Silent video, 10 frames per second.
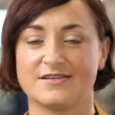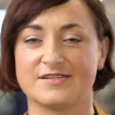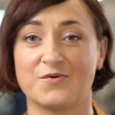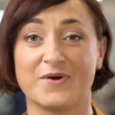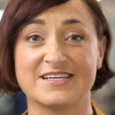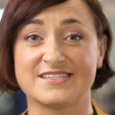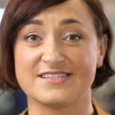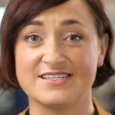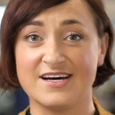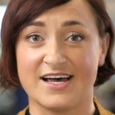So when this
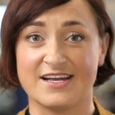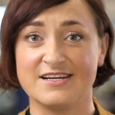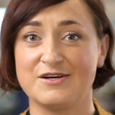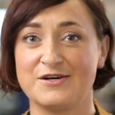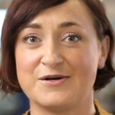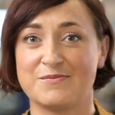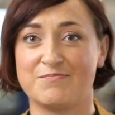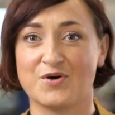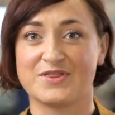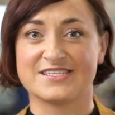is done,
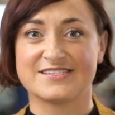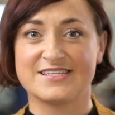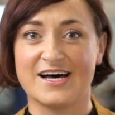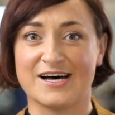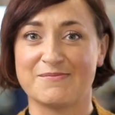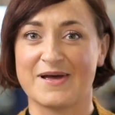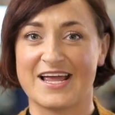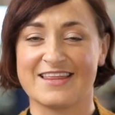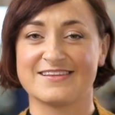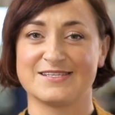both the sub
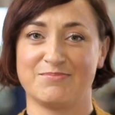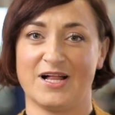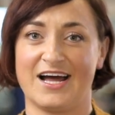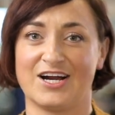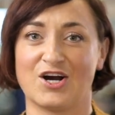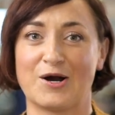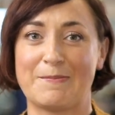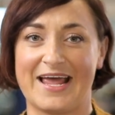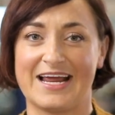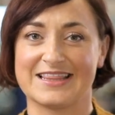and the supplier are
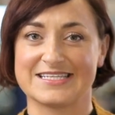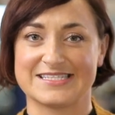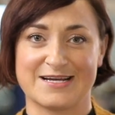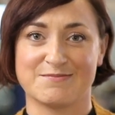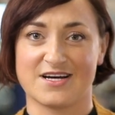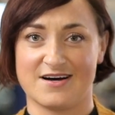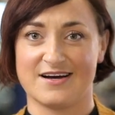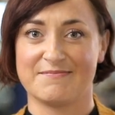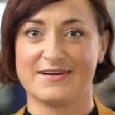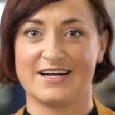paid at the same
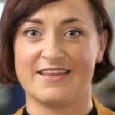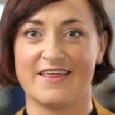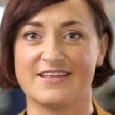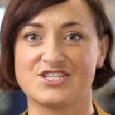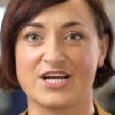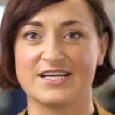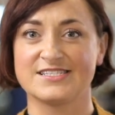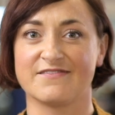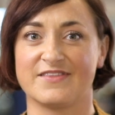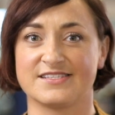time. And then the
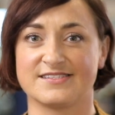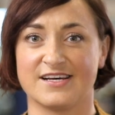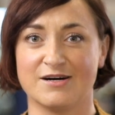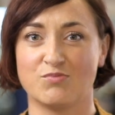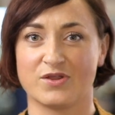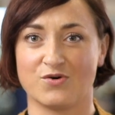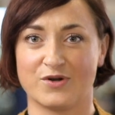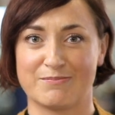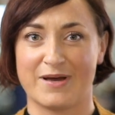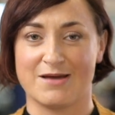chance of the sub
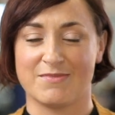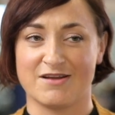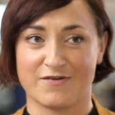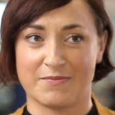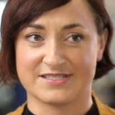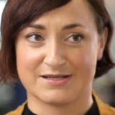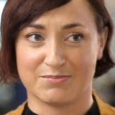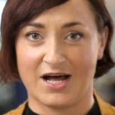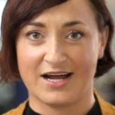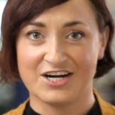withholding payment from the
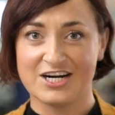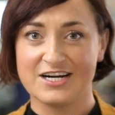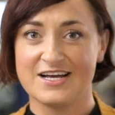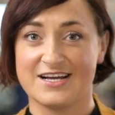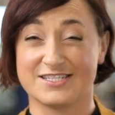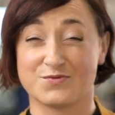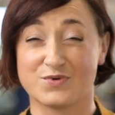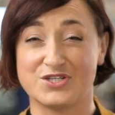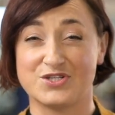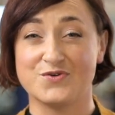supplier is
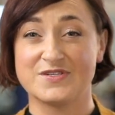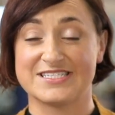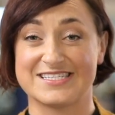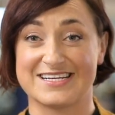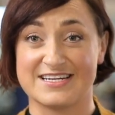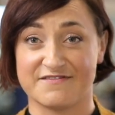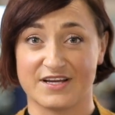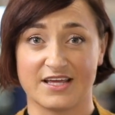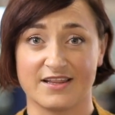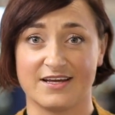reduced
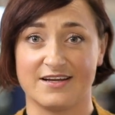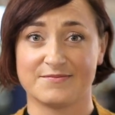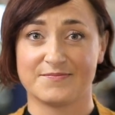significantly.